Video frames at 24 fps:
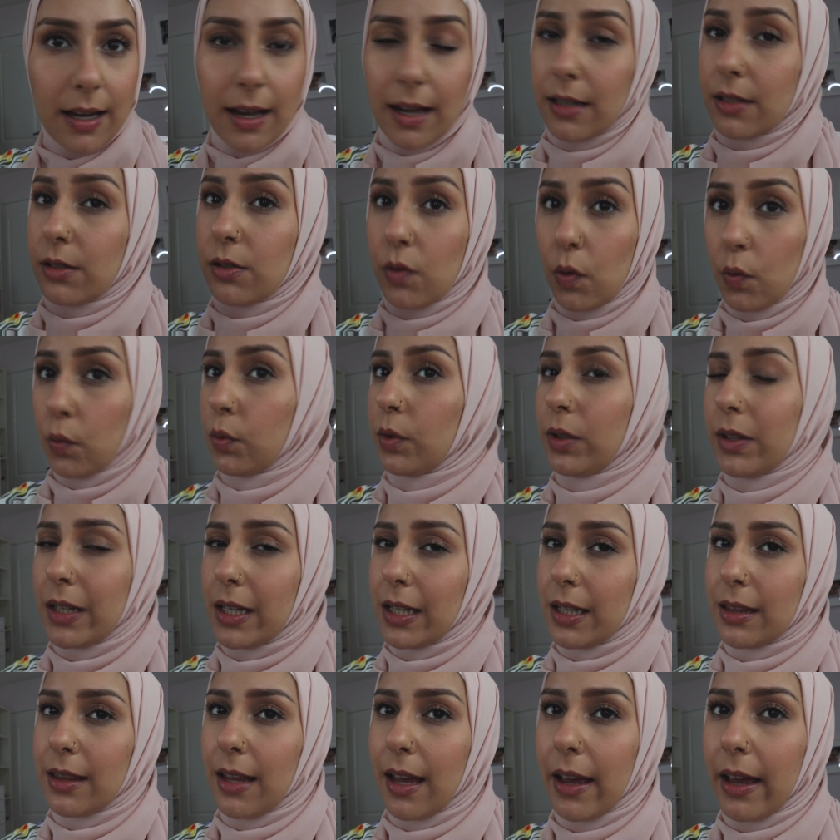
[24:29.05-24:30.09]
I don't
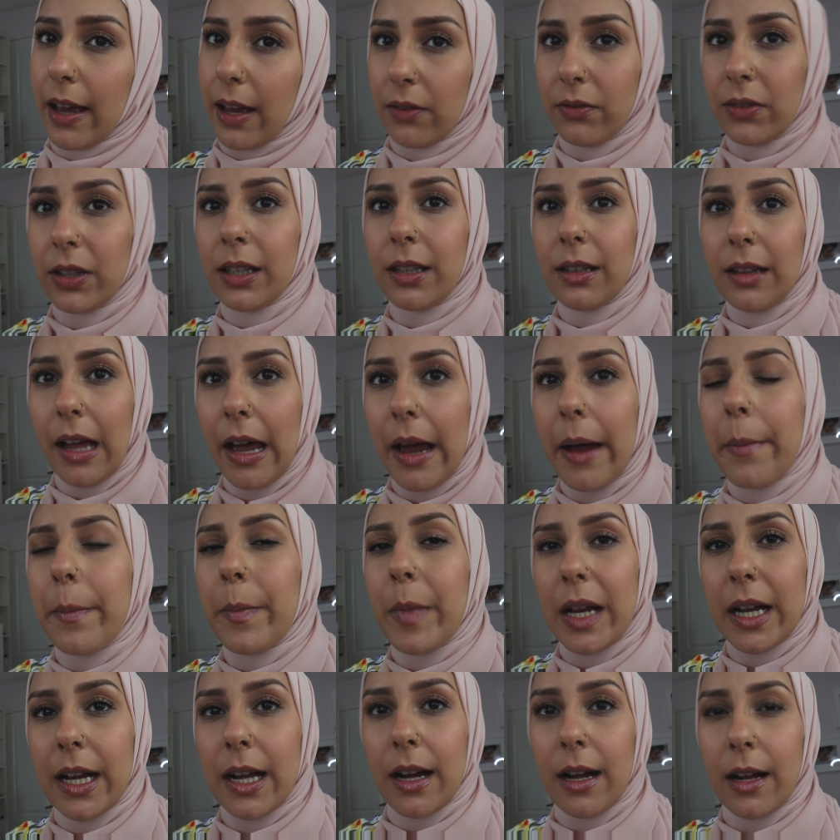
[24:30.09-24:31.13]
need that heavy glam
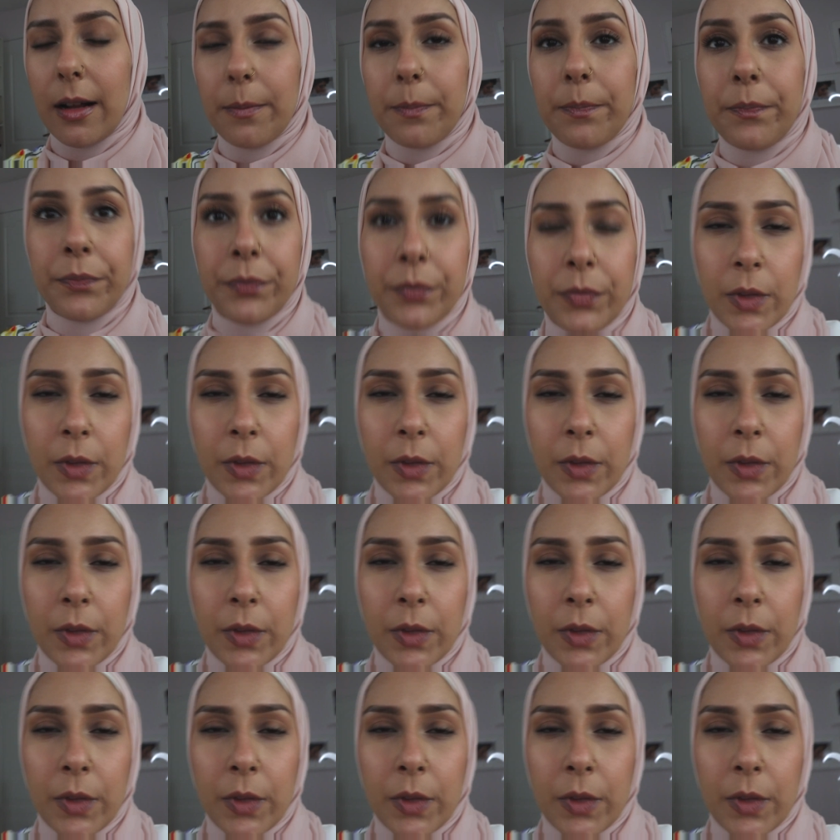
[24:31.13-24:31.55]
makeup.